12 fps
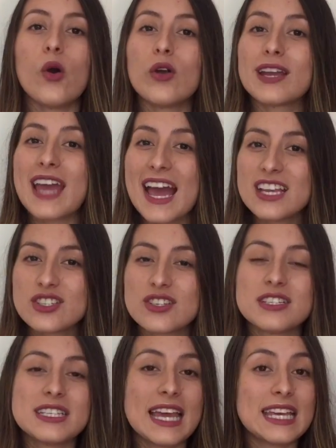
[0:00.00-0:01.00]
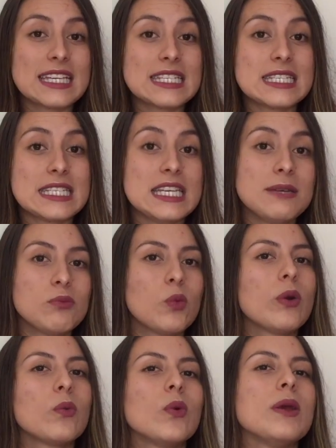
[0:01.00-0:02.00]
or gaseous like steam
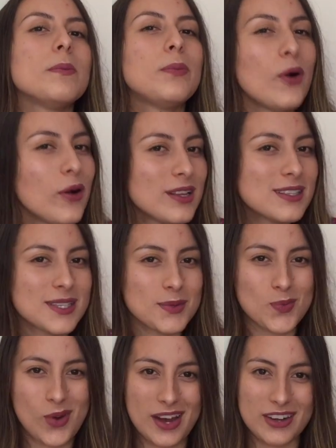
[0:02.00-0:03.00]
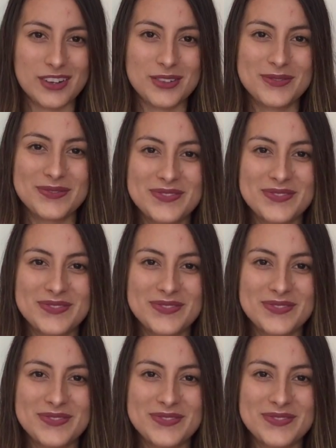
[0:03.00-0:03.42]
when we boil some water.